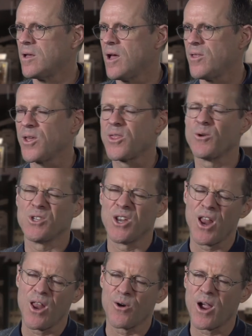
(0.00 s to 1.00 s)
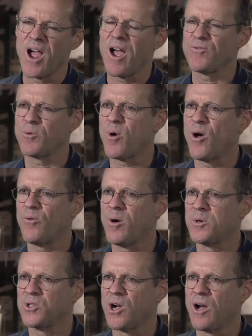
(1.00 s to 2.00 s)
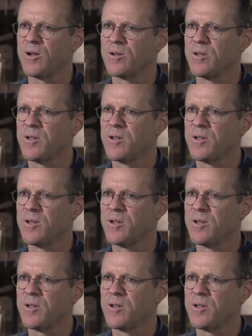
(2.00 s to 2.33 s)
I think there was another guy after Paul Robichaud